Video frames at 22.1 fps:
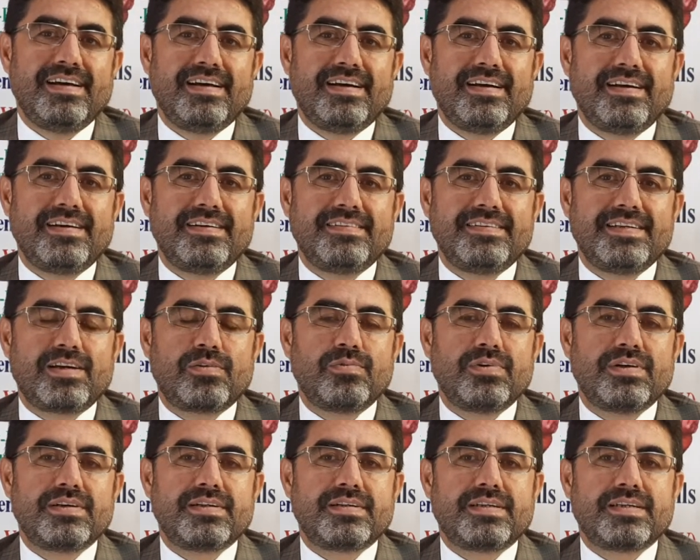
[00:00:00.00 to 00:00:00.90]
There
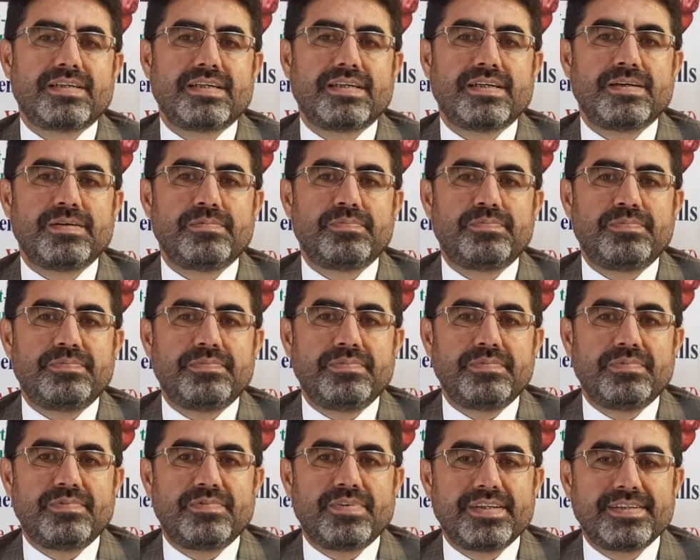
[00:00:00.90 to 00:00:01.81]
were
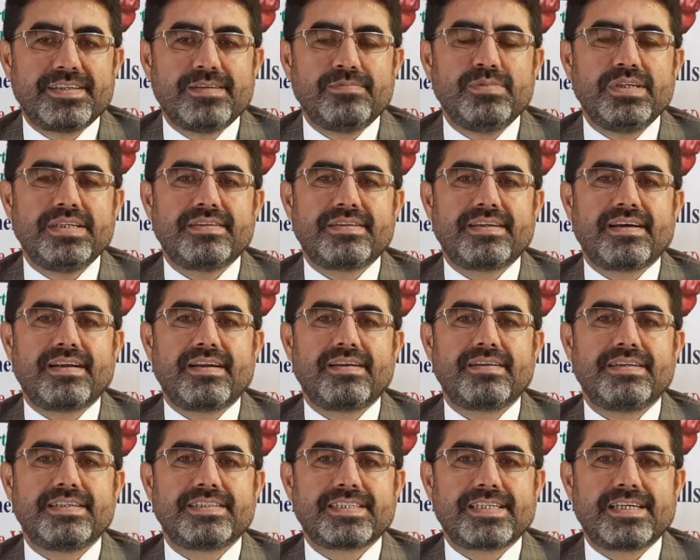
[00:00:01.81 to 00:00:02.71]

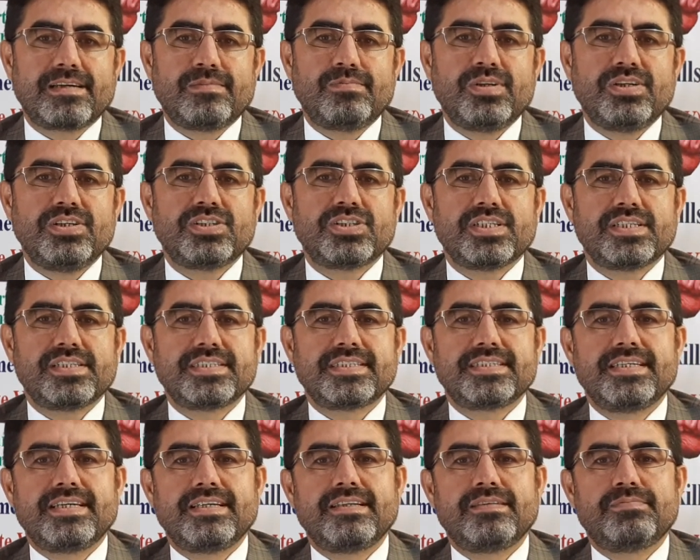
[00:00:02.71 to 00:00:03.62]
fundamental
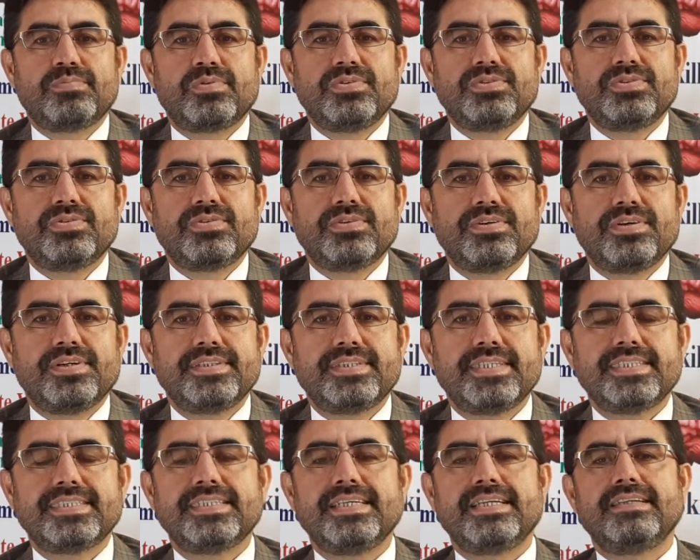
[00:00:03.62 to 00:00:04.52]
discriminations and
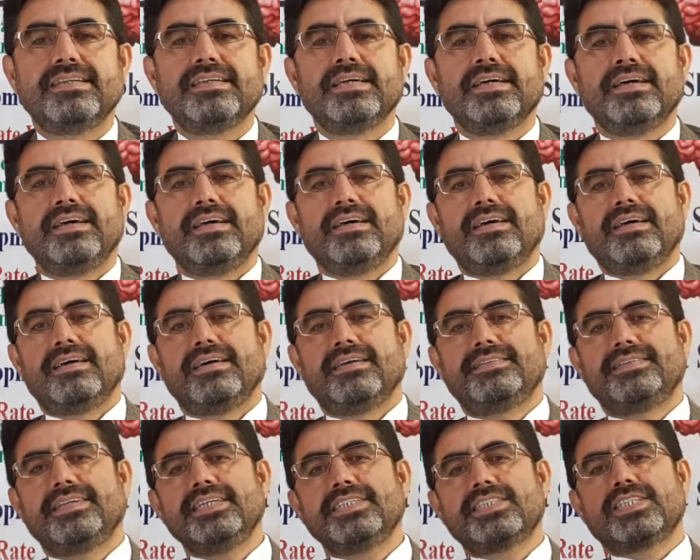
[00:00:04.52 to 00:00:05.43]
prejudices in
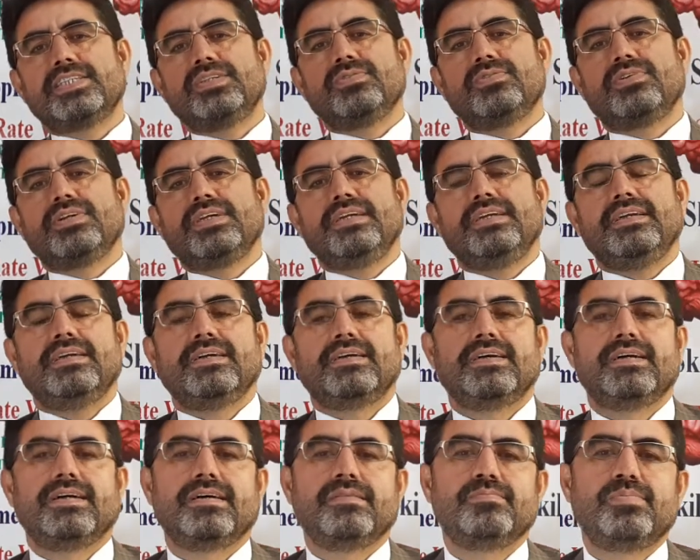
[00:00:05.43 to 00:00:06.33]
this
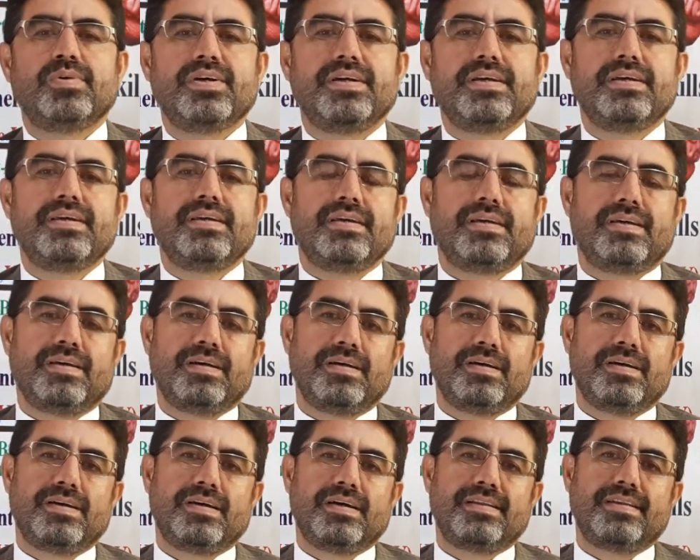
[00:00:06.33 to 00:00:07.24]
theory. At
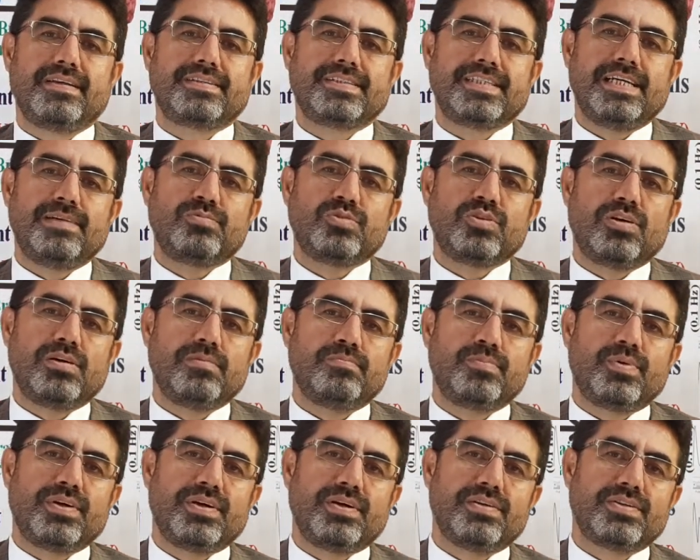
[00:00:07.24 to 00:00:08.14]
the same
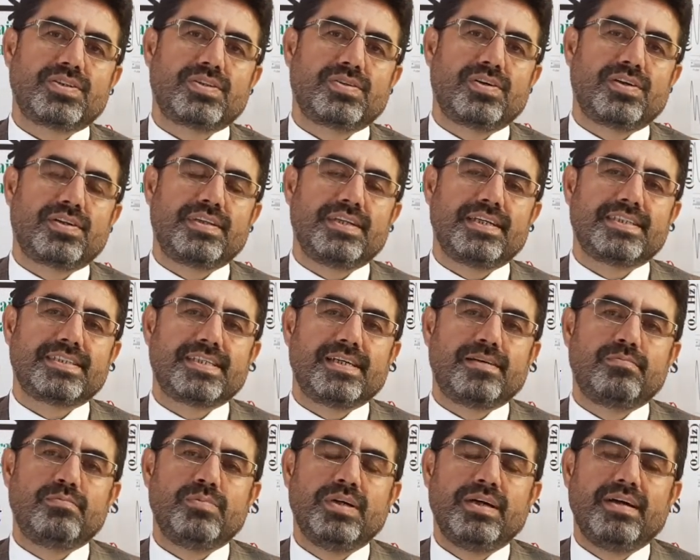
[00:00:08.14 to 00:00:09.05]
time, by starting
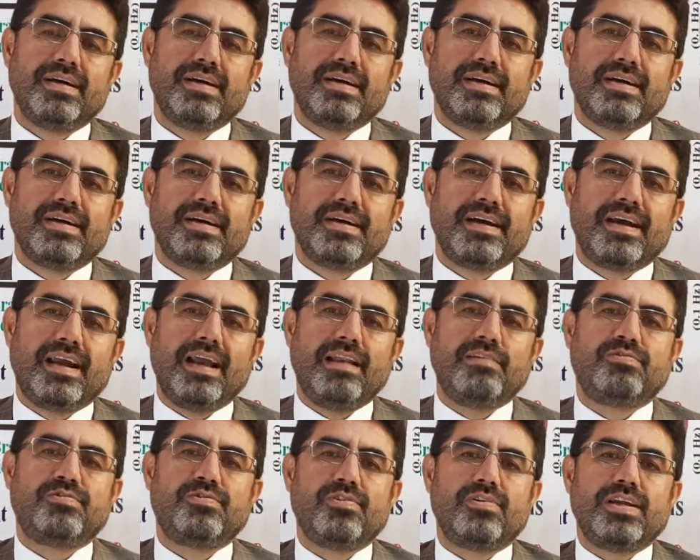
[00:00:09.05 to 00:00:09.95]
some
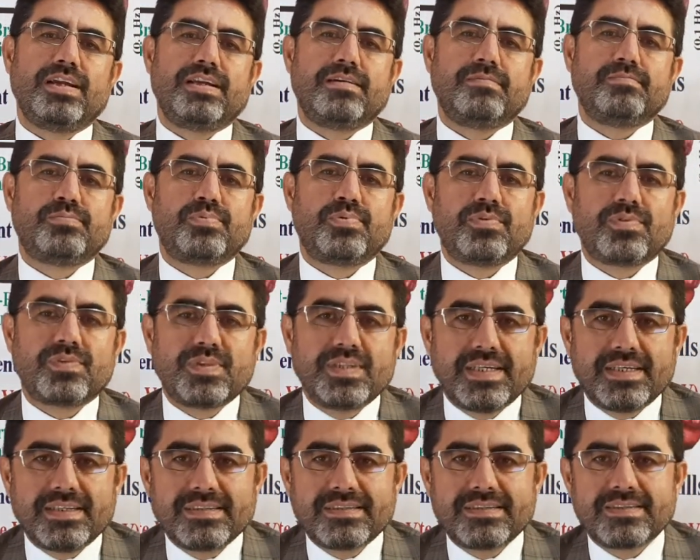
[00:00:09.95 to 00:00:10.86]
helpful and
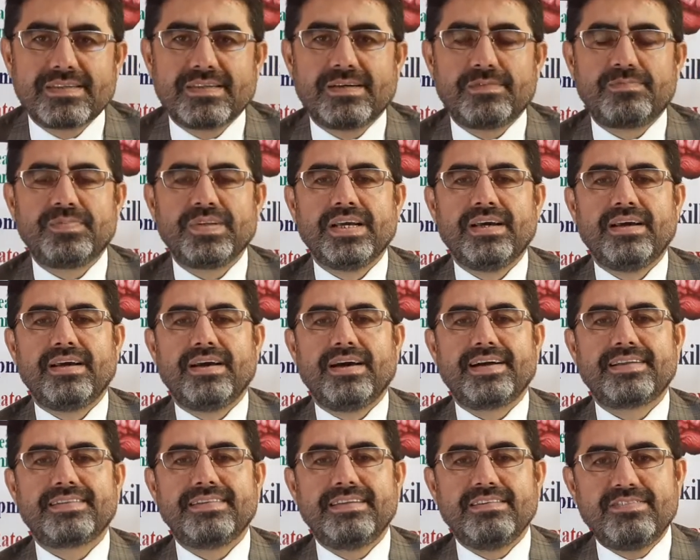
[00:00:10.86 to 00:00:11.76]
important
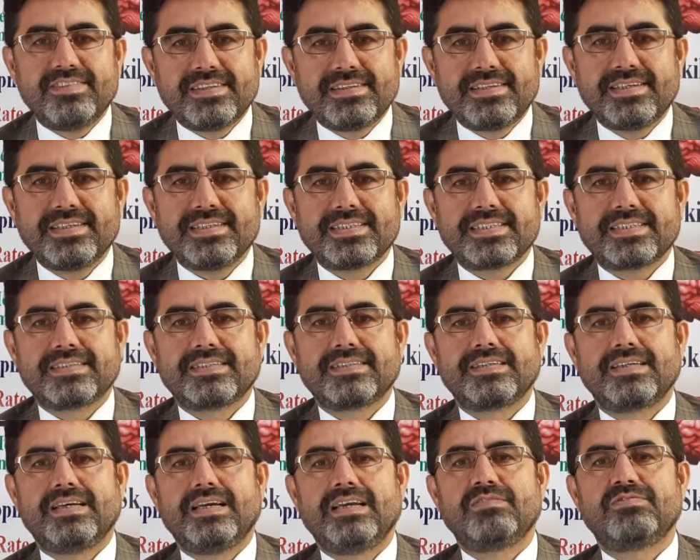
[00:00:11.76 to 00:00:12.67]

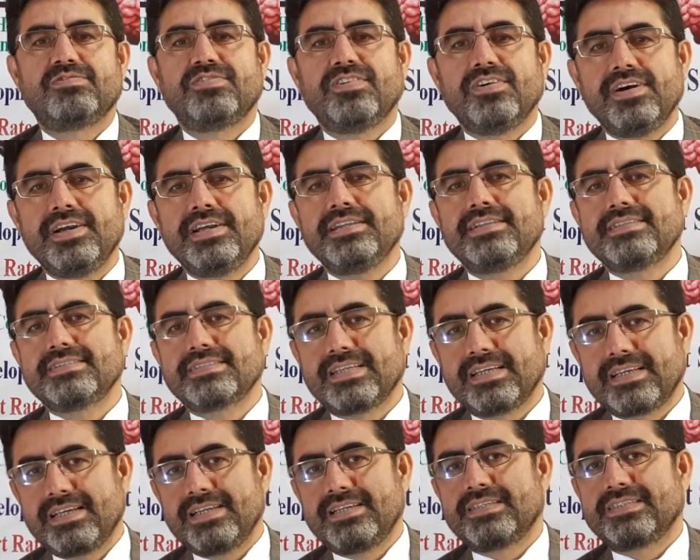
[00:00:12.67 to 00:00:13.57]
activities and fights
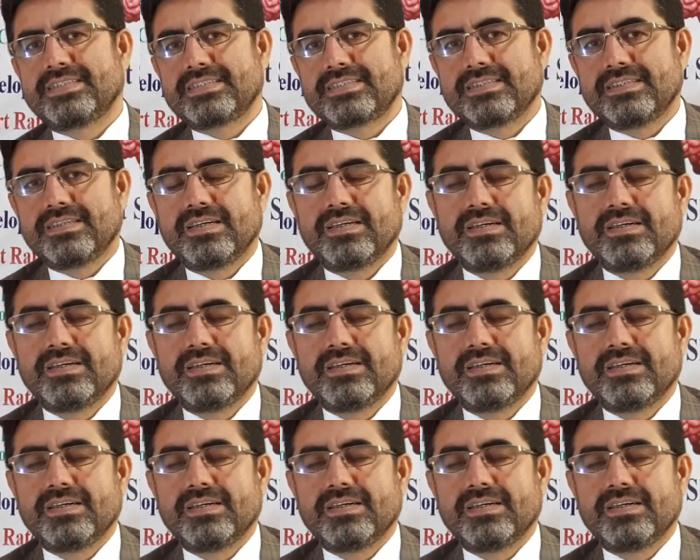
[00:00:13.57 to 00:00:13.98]
against